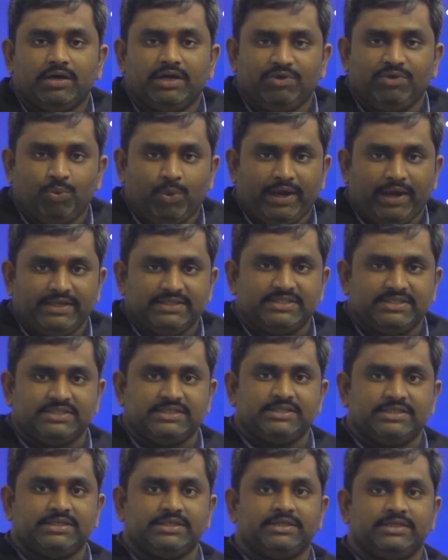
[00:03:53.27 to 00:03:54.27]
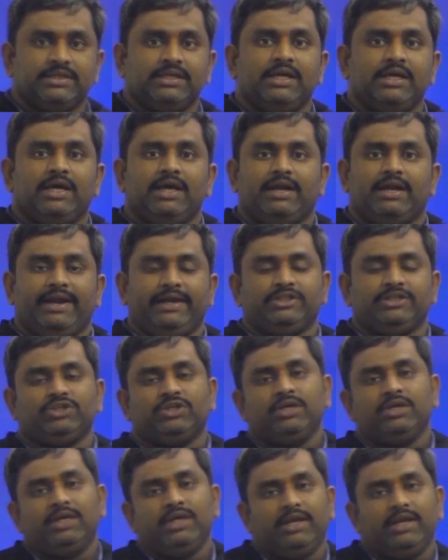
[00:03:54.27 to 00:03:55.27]
device.
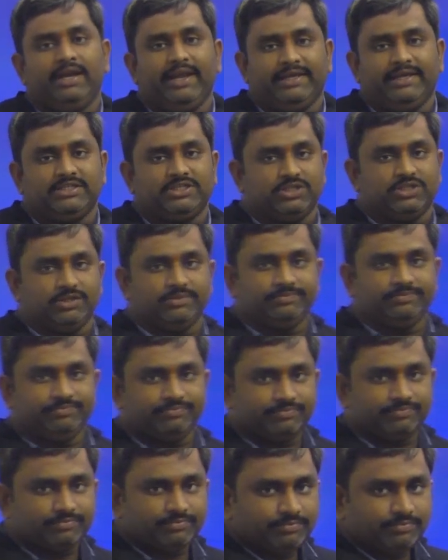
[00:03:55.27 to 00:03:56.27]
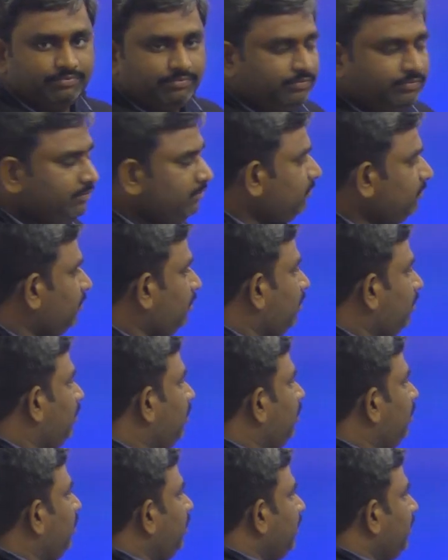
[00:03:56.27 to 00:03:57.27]
Right. Next
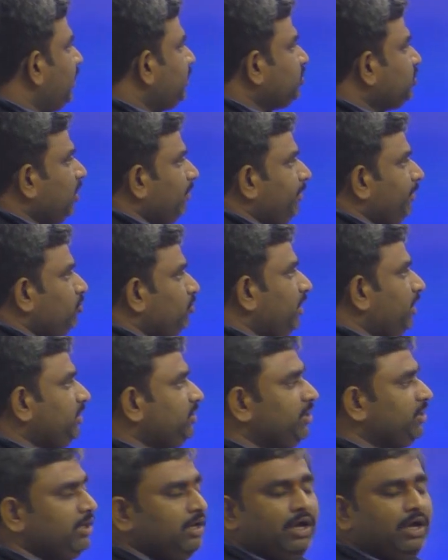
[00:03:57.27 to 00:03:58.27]
coming to that,